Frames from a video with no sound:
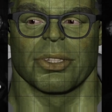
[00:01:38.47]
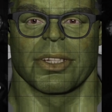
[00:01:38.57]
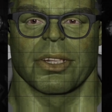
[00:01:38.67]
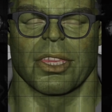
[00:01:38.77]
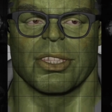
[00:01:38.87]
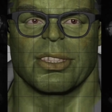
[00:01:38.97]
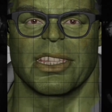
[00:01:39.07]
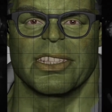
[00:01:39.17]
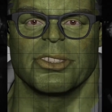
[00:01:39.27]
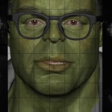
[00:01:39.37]
and his big
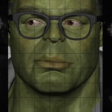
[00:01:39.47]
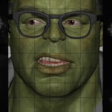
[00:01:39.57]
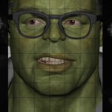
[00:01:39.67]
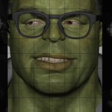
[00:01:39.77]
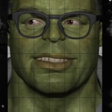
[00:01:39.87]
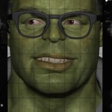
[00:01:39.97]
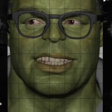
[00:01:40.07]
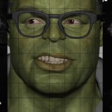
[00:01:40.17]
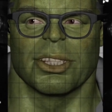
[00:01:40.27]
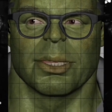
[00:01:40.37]
cheeks, it's like you
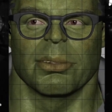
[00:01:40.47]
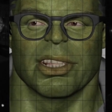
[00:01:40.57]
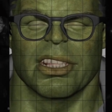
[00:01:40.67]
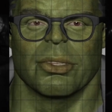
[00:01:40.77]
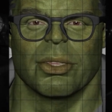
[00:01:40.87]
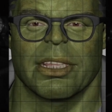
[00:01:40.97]
need to be able to get